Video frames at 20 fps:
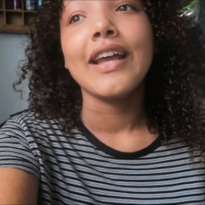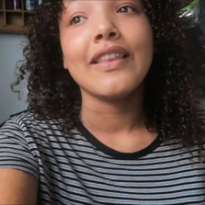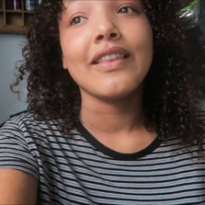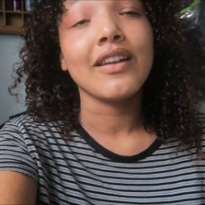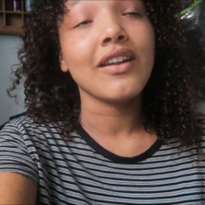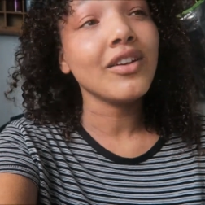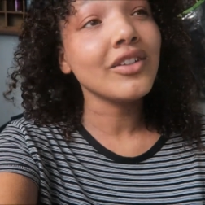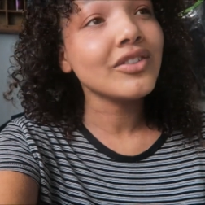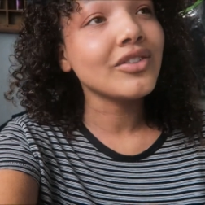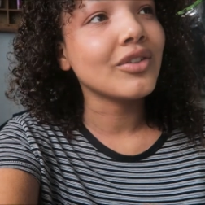and
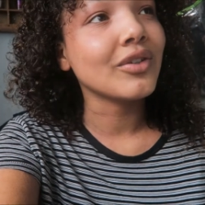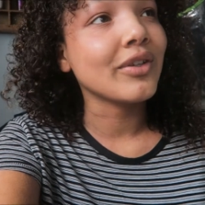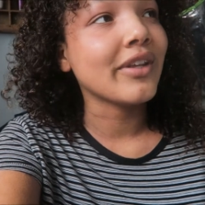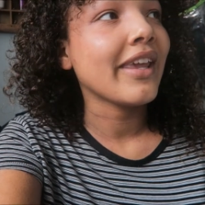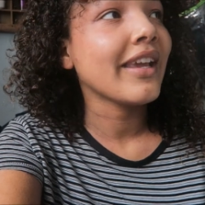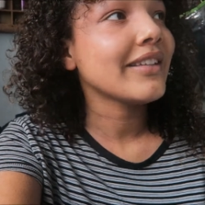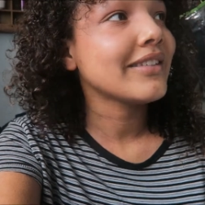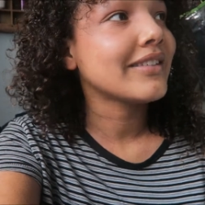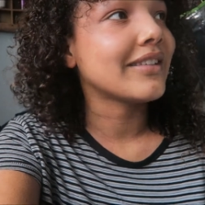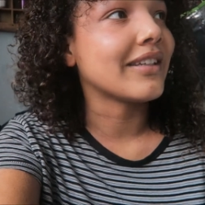then also
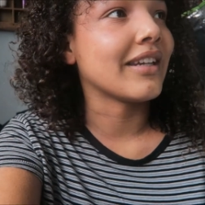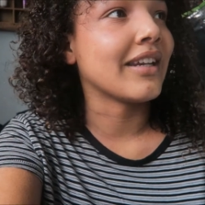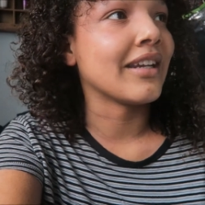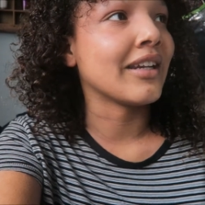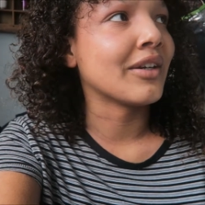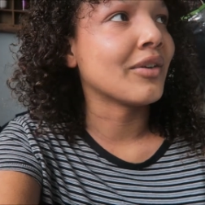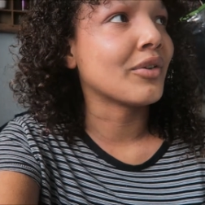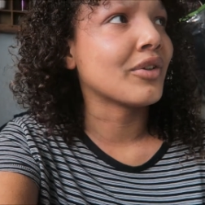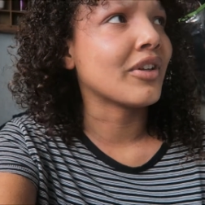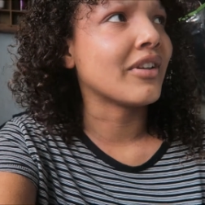
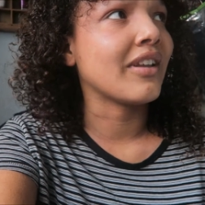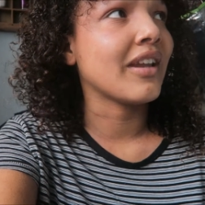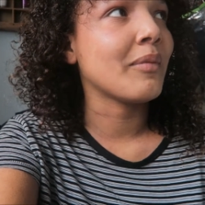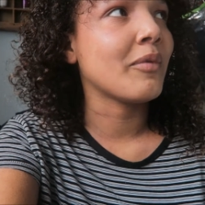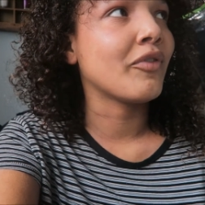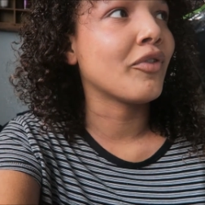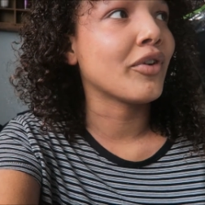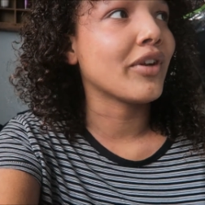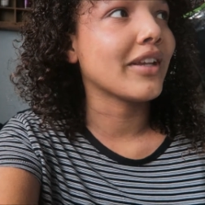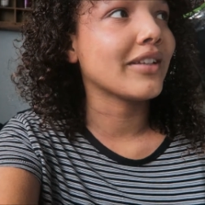yesterday or the day
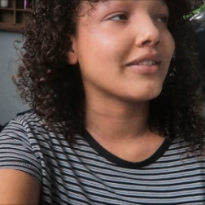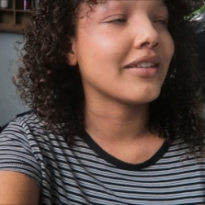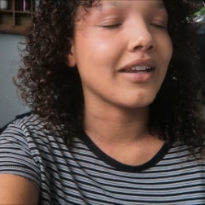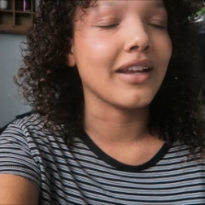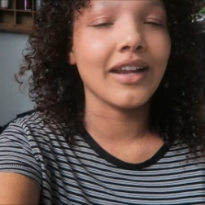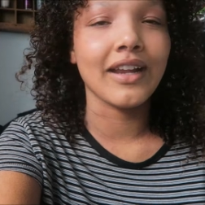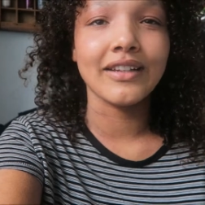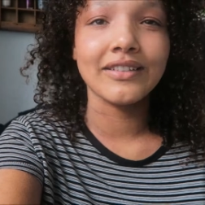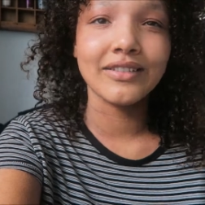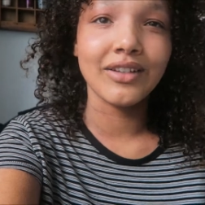before
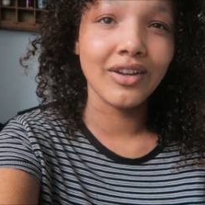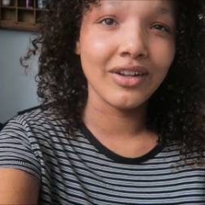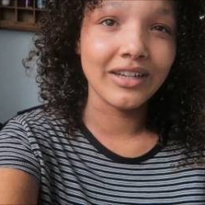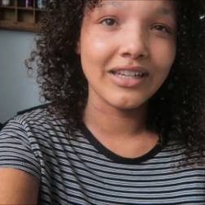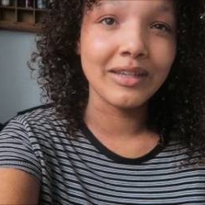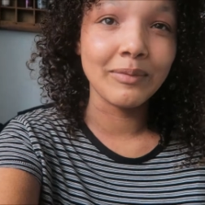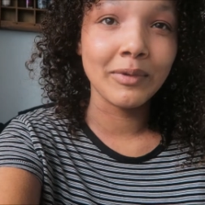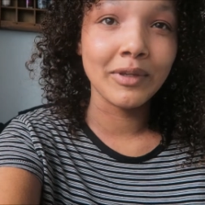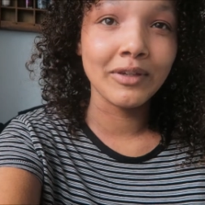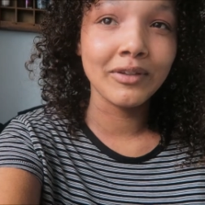yesterday i saw
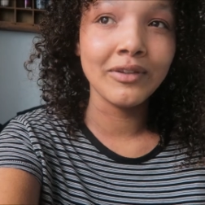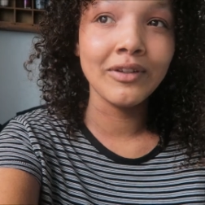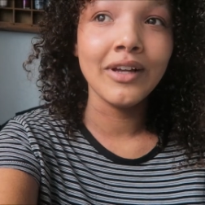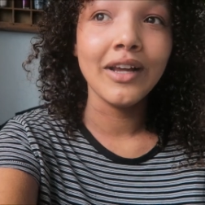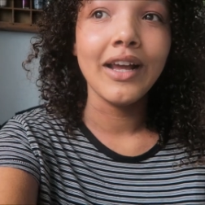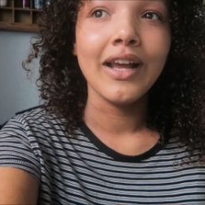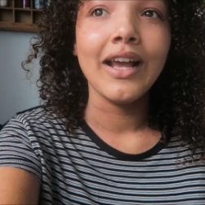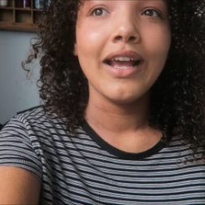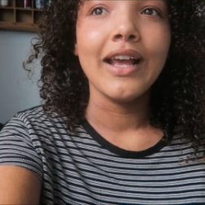an email